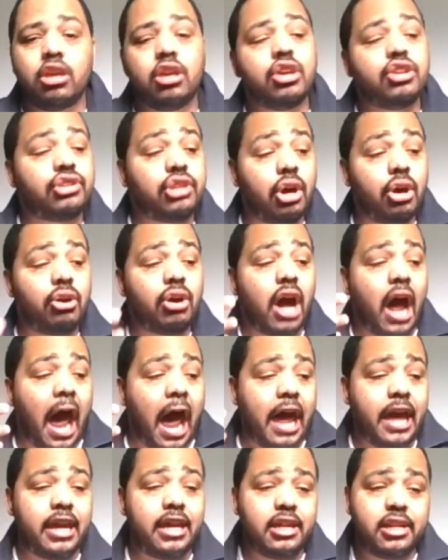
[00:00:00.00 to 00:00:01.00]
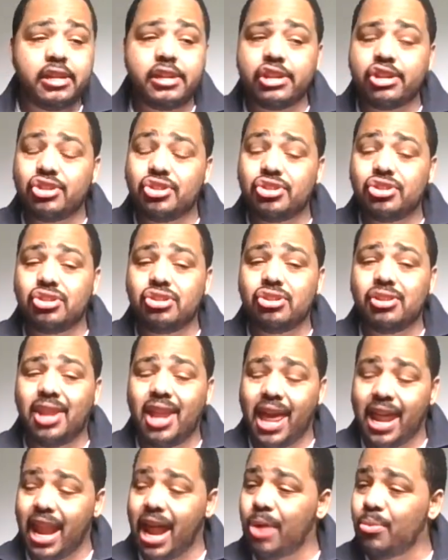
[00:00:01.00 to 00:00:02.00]
So I
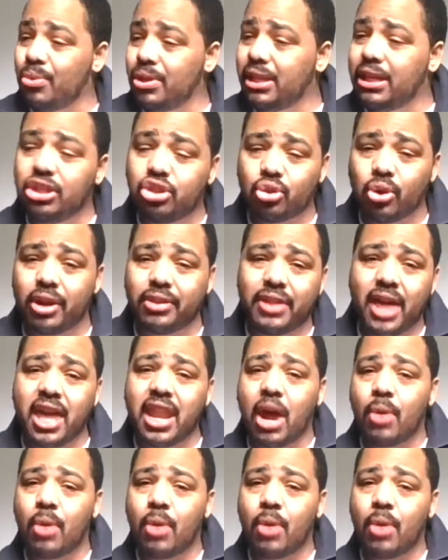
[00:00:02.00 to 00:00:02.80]
really enjoy that.